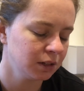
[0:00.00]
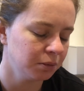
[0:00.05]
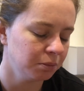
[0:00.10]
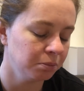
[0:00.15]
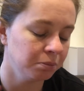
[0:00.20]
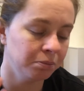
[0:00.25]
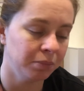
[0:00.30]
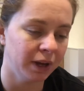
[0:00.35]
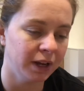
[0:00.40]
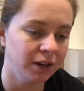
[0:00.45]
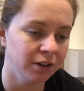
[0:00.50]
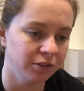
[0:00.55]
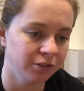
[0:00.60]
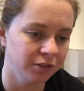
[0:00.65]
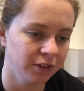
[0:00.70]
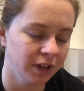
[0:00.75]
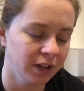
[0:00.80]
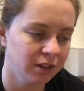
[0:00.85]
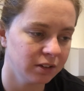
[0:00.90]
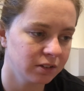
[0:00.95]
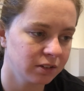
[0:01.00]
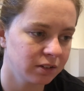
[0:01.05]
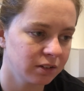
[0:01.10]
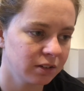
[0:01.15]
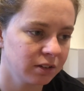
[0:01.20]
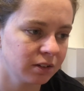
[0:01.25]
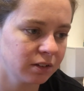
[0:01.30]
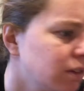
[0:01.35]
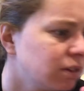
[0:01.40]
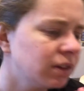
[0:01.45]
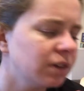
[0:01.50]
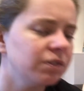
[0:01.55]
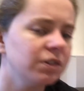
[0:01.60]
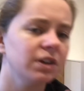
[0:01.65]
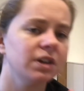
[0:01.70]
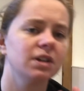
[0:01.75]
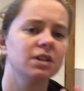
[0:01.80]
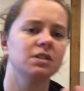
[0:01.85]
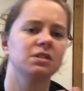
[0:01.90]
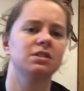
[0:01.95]
benefits. There
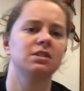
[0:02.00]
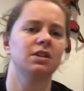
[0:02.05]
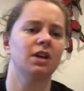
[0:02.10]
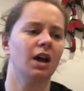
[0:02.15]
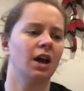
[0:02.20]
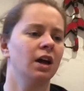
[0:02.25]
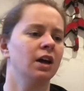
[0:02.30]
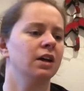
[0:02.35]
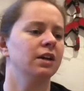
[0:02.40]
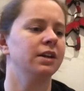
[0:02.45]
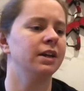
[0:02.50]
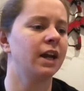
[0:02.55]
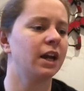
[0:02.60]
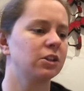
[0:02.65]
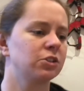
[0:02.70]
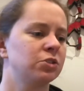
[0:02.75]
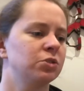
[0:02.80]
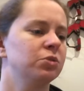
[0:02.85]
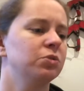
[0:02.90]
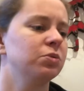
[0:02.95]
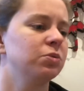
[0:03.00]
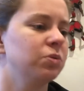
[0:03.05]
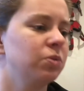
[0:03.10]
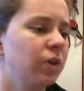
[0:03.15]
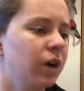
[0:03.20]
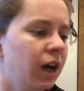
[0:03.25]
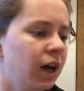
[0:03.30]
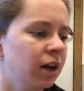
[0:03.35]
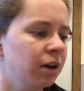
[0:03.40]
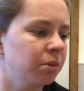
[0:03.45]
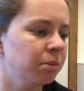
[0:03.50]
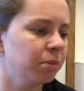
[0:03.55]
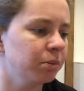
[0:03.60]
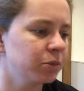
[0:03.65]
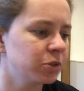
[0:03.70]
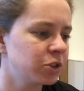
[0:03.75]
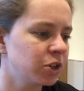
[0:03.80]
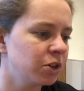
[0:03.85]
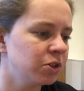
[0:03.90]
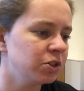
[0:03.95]
is natural
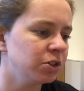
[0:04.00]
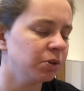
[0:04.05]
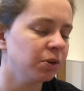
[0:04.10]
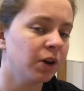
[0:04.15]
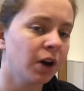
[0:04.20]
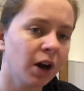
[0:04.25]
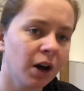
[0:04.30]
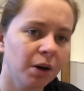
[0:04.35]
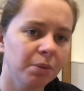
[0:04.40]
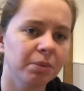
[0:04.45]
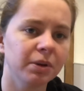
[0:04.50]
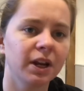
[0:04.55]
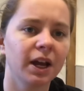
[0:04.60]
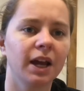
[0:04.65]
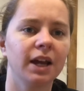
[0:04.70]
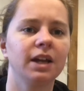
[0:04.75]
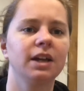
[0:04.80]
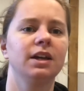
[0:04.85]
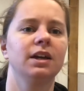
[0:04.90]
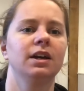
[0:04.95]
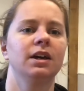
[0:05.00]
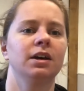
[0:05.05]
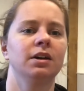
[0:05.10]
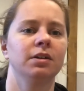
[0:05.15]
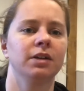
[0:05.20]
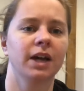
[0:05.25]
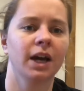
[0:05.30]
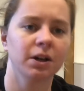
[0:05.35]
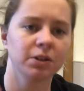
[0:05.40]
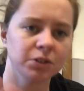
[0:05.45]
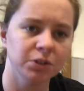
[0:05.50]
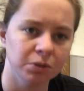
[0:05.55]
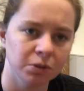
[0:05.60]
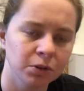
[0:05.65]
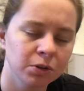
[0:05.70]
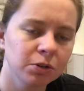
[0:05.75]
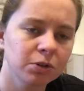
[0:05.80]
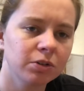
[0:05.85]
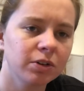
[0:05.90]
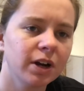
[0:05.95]
sodium carbonate and calcium
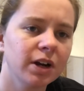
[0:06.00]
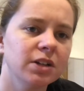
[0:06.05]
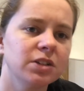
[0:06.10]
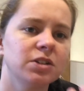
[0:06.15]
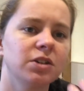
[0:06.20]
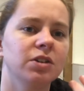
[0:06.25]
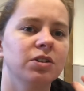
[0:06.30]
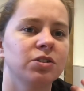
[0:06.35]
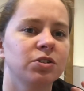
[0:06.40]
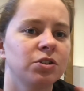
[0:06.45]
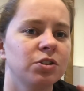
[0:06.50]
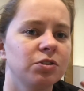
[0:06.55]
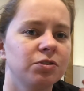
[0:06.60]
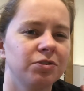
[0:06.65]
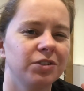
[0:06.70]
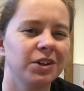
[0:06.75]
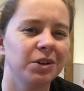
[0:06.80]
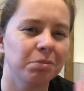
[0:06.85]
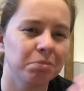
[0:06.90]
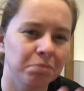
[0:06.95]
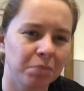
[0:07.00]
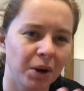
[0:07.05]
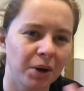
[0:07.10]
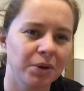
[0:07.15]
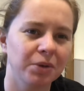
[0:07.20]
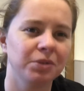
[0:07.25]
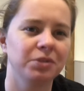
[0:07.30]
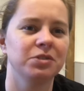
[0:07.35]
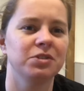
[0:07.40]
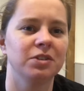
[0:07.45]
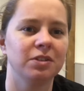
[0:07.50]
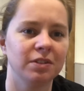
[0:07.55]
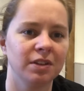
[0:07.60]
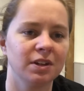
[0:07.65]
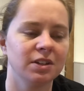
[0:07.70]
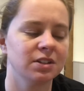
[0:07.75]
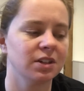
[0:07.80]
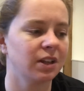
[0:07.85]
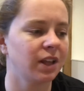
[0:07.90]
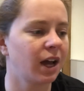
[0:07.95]
chloride, so it's good for your bones and
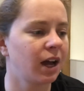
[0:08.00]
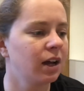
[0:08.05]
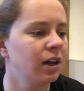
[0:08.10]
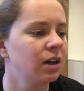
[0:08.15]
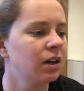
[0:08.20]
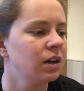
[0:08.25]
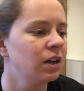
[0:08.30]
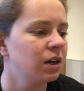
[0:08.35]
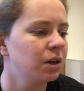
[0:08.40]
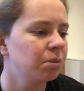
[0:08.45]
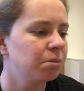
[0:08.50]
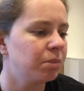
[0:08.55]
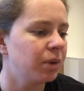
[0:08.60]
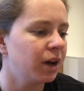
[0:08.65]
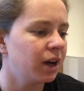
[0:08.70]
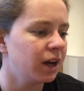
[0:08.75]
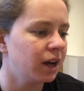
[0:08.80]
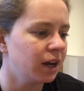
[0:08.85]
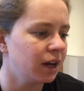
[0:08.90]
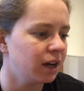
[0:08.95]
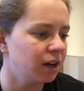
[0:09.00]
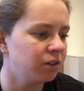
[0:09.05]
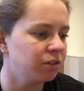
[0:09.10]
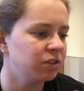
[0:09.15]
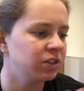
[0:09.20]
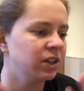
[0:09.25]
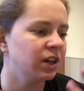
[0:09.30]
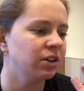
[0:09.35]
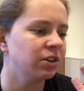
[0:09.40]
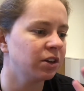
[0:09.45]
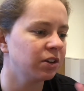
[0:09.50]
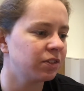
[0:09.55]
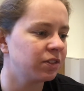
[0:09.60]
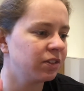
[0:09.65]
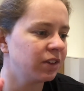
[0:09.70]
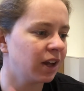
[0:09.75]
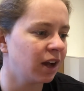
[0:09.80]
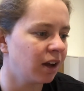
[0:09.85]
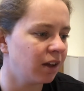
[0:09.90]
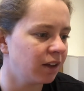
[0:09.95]
things like that. But obviously I don't think
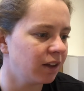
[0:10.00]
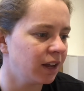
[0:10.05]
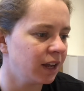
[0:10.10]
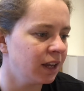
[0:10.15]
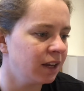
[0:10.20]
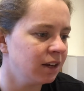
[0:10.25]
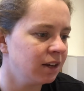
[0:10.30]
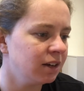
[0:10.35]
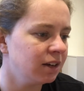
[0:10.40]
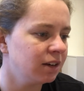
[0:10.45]
they're in